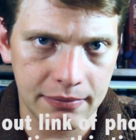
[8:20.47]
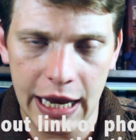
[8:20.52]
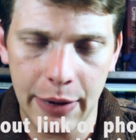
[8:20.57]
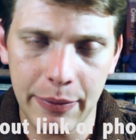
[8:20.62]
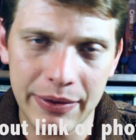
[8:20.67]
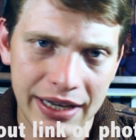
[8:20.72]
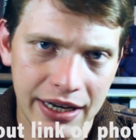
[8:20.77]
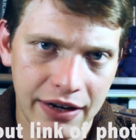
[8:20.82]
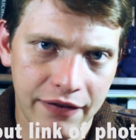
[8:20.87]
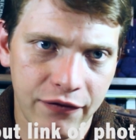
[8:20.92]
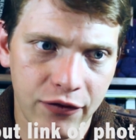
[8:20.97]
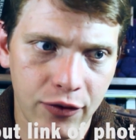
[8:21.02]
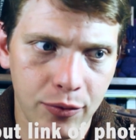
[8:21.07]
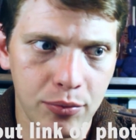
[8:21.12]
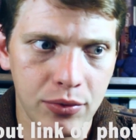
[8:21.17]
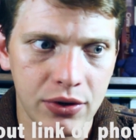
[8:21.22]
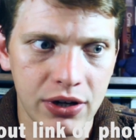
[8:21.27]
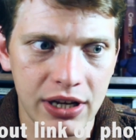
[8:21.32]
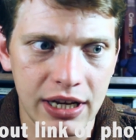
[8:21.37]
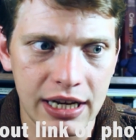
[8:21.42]
He was then
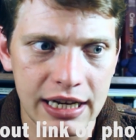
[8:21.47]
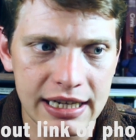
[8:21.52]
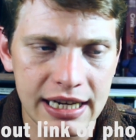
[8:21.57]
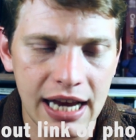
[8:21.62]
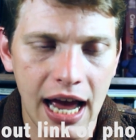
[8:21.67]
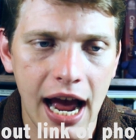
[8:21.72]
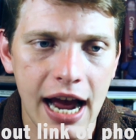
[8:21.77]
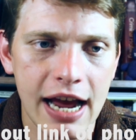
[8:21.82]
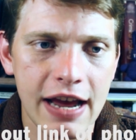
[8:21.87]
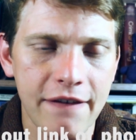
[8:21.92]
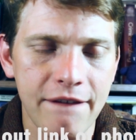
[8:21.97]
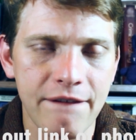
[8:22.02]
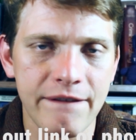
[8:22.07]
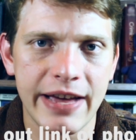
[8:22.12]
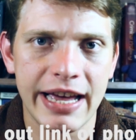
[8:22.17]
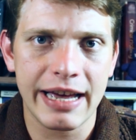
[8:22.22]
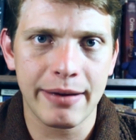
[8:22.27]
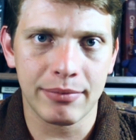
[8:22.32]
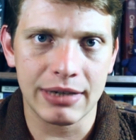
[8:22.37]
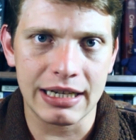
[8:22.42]
informed entire
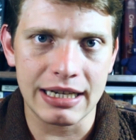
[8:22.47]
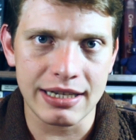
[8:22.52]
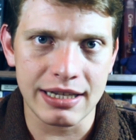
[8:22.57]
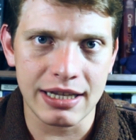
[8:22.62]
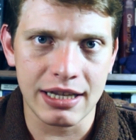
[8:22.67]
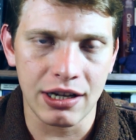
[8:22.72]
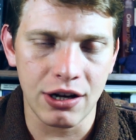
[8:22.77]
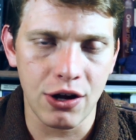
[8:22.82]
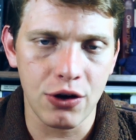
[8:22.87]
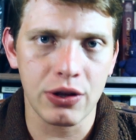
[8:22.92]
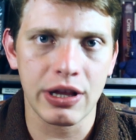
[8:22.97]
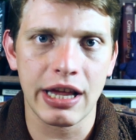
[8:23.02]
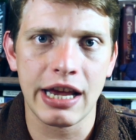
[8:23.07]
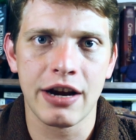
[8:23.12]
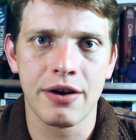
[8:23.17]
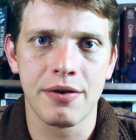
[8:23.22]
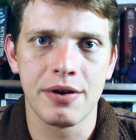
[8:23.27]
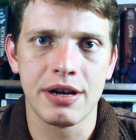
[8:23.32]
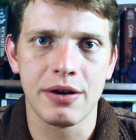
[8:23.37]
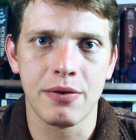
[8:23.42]
families in the local
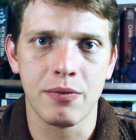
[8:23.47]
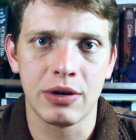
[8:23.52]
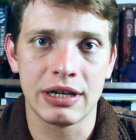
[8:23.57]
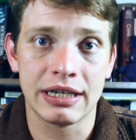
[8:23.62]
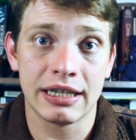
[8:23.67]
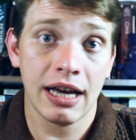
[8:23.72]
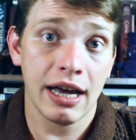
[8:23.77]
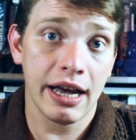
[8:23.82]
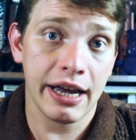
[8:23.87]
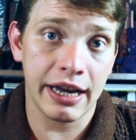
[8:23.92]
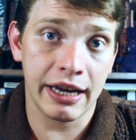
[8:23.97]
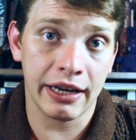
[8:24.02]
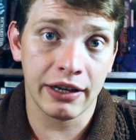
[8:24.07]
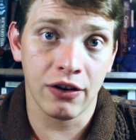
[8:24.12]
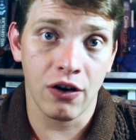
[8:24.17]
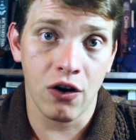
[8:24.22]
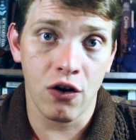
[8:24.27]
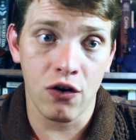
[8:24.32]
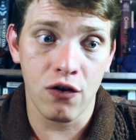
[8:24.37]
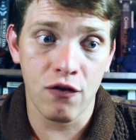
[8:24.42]
area were
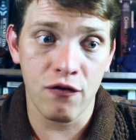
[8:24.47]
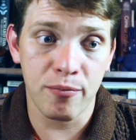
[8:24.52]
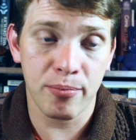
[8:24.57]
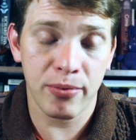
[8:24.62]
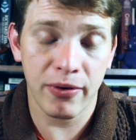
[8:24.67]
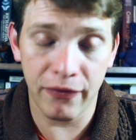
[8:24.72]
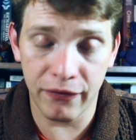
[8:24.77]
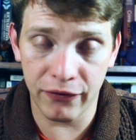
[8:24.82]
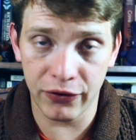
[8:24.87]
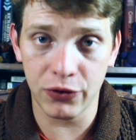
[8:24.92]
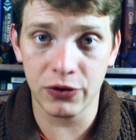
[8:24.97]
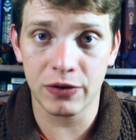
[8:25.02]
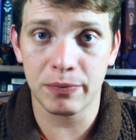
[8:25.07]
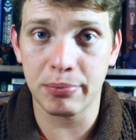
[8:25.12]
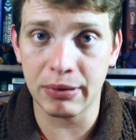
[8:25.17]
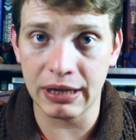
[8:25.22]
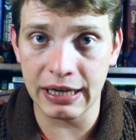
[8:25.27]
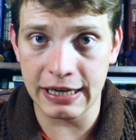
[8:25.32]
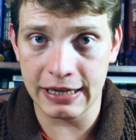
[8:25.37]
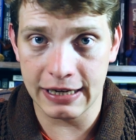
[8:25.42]
dying of profuse
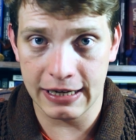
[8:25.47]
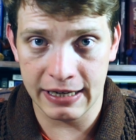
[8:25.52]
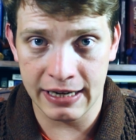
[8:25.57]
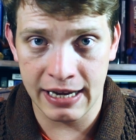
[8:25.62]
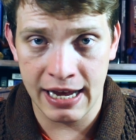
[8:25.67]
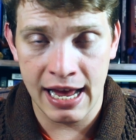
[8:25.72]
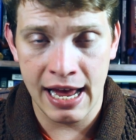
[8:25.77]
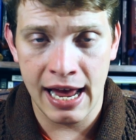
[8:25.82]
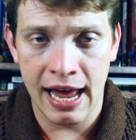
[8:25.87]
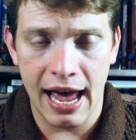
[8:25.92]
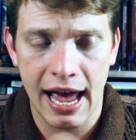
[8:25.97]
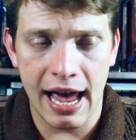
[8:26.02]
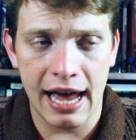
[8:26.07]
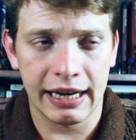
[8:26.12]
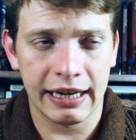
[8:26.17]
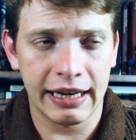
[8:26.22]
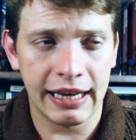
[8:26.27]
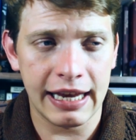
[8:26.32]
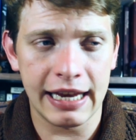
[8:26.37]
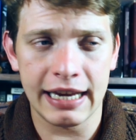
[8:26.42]
bleeding,
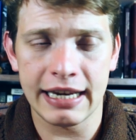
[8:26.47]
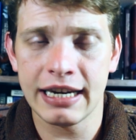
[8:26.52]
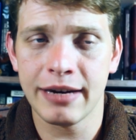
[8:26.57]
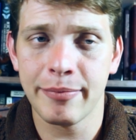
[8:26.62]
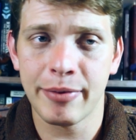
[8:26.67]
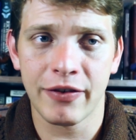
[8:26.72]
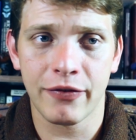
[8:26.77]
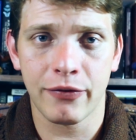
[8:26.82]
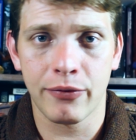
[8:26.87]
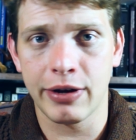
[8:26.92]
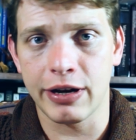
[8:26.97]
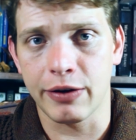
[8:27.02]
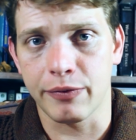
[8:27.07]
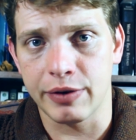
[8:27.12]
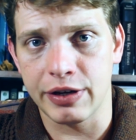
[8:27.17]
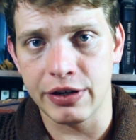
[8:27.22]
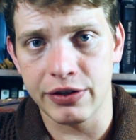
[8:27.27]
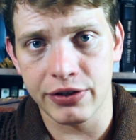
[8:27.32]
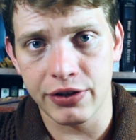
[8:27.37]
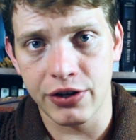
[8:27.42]
and he did a bit of quick
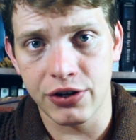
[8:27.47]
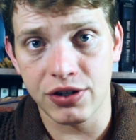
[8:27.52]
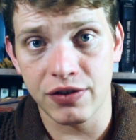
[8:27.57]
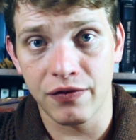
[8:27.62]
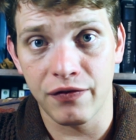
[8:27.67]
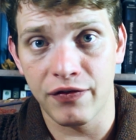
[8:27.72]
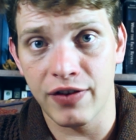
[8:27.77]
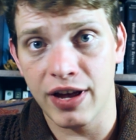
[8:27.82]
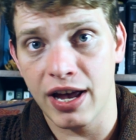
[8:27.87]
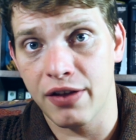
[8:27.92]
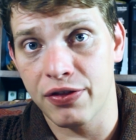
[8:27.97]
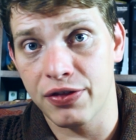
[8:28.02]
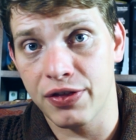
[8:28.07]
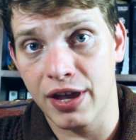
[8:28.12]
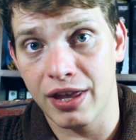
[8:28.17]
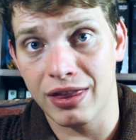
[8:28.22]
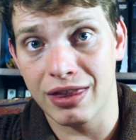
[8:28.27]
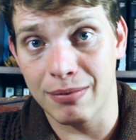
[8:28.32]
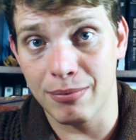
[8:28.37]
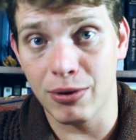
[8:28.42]
research and found
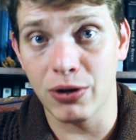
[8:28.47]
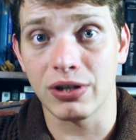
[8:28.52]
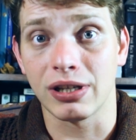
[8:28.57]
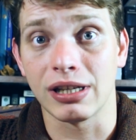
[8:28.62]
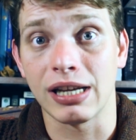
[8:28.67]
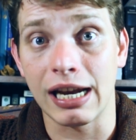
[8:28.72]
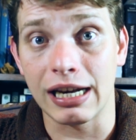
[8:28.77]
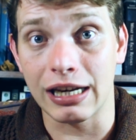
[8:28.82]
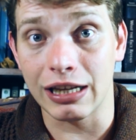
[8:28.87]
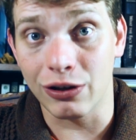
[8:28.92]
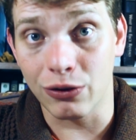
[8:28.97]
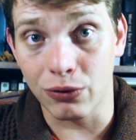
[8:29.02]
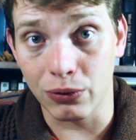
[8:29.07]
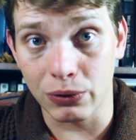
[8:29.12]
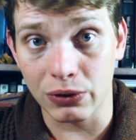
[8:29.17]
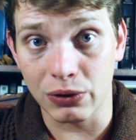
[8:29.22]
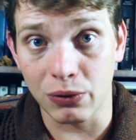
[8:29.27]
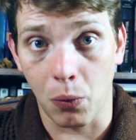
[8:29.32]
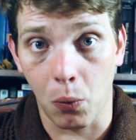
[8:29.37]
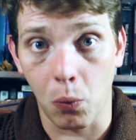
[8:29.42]
that the most likely
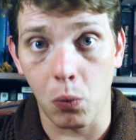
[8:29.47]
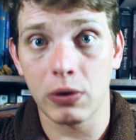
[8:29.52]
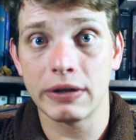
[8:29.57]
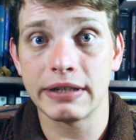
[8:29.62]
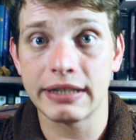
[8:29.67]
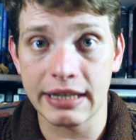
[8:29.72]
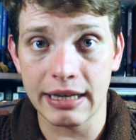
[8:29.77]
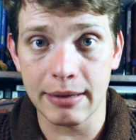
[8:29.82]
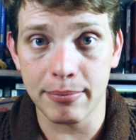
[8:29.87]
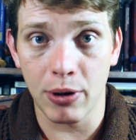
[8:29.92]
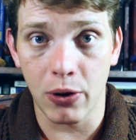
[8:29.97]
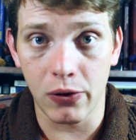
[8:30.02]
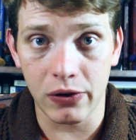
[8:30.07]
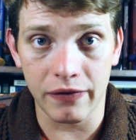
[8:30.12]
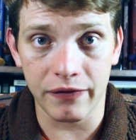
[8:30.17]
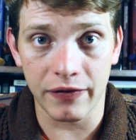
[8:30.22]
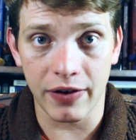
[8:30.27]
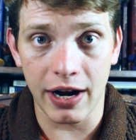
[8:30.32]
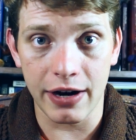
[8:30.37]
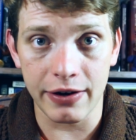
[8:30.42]
cause was the
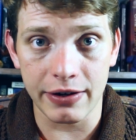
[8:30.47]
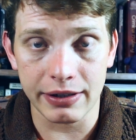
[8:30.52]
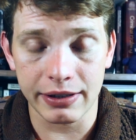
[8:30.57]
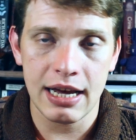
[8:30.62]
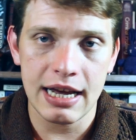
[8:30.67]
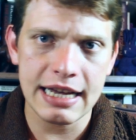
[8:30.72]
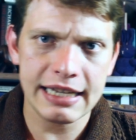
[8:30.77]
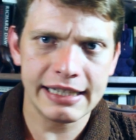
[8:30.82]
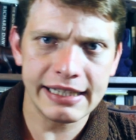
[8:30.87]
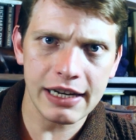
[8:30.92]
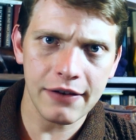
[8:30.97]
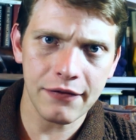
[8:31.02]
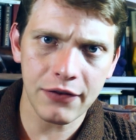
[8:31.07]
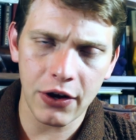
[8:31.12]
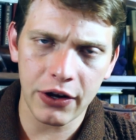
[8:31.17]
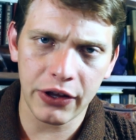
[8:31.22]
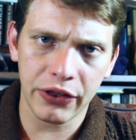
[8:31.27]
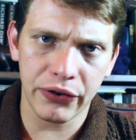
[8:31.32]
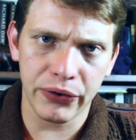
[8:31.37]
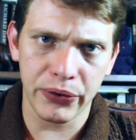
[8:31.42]
Ebola virus. Instead of
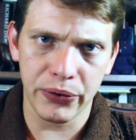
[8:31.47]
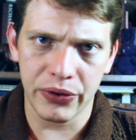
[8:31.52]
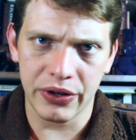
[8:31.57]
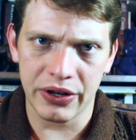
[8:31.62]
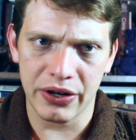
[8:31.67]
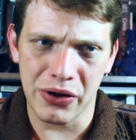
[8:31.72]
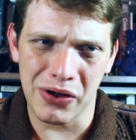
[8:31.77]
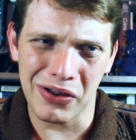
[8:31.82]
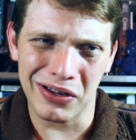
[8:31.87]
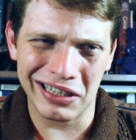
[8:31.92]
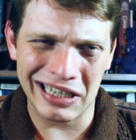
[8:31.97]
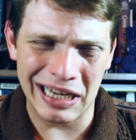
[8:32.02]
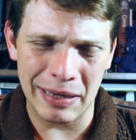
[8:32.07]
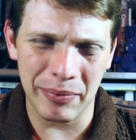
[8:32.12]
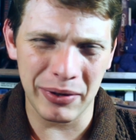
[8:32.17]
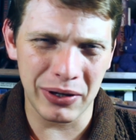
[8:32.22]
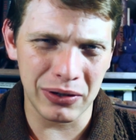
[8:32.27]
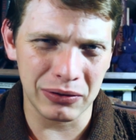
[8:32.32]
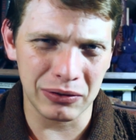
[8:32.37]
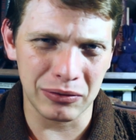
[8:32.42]
going through the
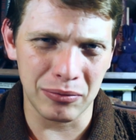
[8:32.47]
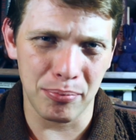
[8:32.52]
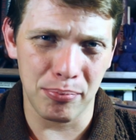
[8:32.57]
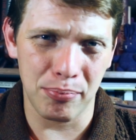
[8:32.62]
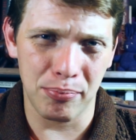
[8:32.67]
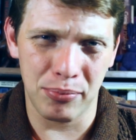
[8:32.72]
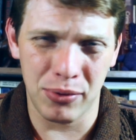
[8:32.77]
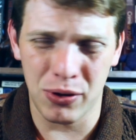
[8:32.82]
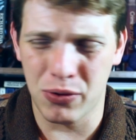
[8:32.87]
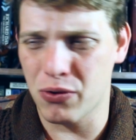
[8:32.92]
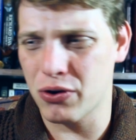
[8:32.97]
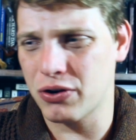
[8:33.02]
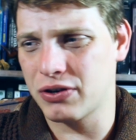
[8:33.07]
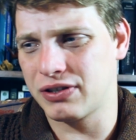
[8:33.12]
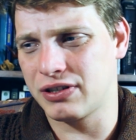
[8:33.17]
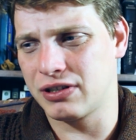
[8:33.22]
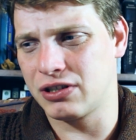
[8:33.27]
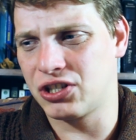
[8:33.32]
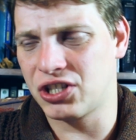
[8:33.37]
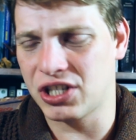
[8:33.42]
typical
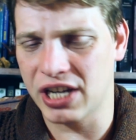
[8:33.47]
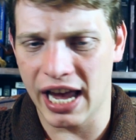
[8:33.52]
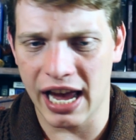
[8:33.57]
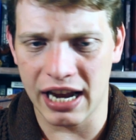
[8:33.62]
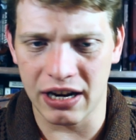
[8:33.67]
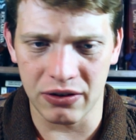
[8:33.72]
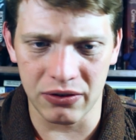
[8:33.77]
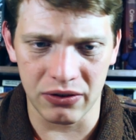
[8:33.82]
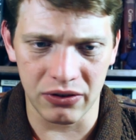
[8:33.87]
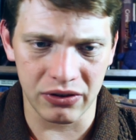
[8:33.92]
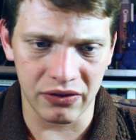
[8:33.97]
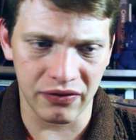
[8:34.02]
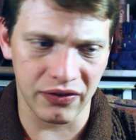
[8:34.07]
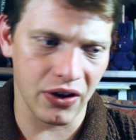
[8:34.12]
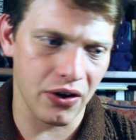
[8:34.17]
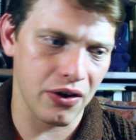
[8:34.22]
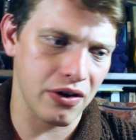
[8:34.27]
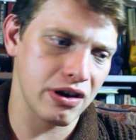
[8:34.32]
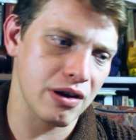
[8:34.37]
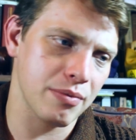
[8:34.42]
bureaucracy channels of
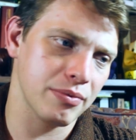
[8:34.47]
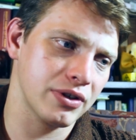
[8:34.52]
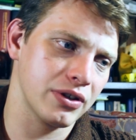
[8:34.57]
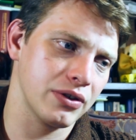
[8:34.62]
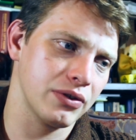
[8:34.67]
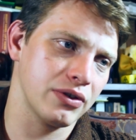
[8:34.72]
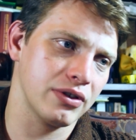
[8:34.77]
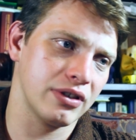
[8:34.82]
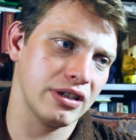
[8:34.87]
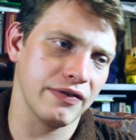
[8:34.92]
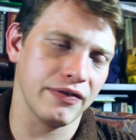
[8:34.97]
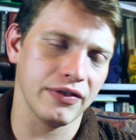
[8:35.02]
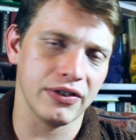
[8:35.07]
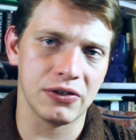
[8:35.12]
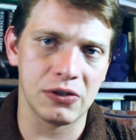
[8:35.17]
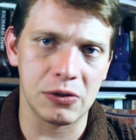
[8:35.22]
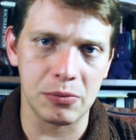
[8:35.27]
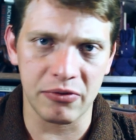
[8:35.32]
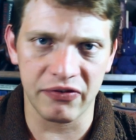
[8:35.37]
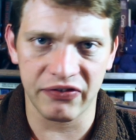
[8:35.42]
going up to different
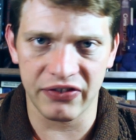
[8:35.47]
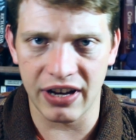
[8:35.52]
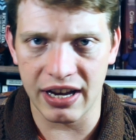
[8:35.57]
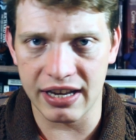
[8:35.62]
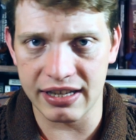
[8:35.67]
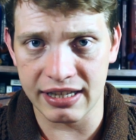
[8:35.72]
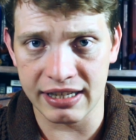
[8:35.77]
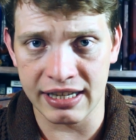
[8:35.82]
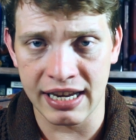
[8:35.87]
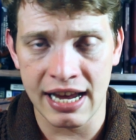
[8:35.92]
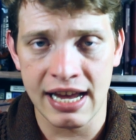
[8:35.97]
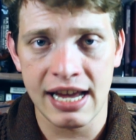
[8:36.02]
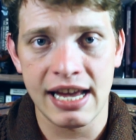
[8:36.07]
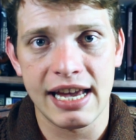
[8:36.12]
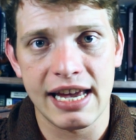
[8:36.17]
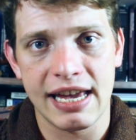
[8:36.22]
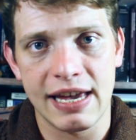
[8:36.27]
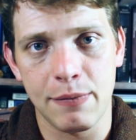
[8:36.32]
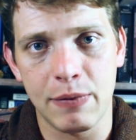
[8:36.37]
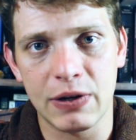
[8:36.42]
supervisors,
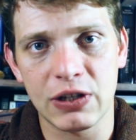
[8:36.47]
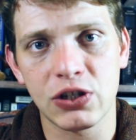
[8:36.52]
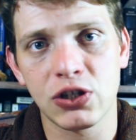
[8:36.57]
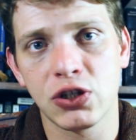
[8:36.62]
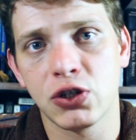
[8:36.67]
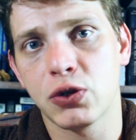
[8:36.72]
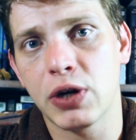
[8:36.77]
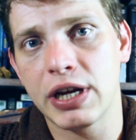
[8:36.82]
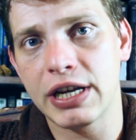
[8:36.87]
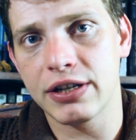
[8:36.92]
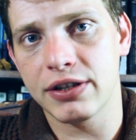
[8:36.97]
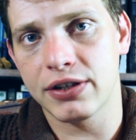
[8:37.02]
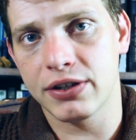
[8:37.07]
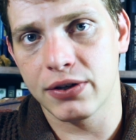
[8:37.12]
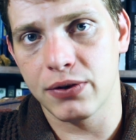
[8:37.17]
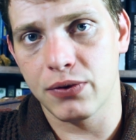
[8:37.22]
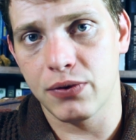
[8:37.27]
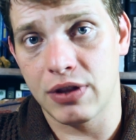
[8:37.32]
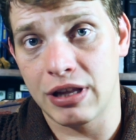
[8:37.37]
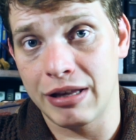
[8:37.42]
he went straight
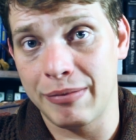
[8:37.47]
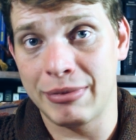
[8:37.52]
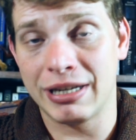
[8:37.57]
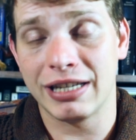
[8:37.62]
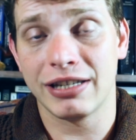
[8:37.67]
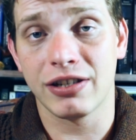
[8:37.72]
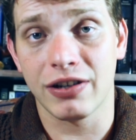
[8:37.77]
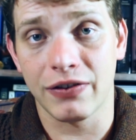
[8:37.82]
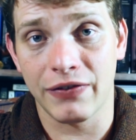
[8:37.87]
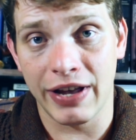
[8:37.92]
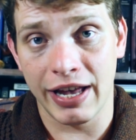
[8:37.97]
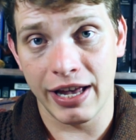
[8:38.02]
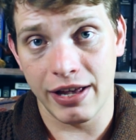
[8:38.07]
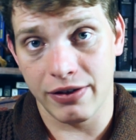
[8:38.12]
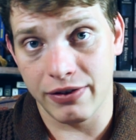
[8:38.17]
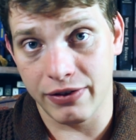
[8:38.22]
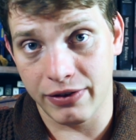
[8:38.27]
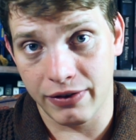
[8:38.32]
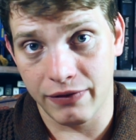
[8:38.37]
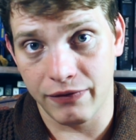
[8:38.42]
to the Minister of
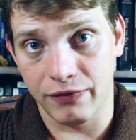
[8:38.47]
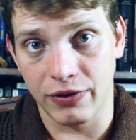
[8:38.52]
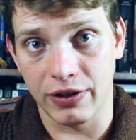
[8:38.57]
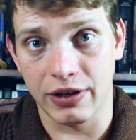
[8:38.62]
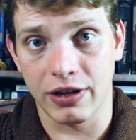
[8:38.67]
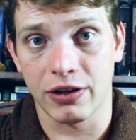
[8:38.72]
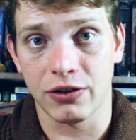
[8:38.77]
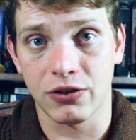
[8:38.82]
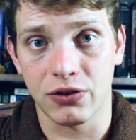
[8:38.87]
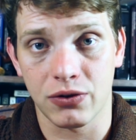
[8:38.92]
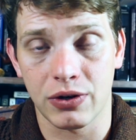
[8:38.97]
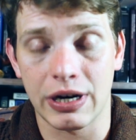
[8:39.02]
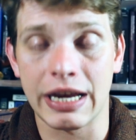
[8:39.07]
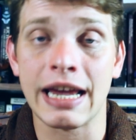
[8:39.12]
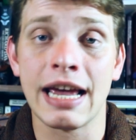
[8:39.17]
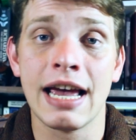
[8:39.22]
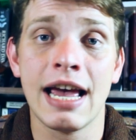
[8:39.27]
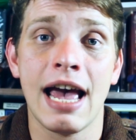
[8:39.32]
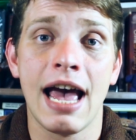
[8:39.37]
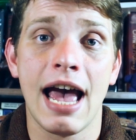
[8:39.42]
Health for the country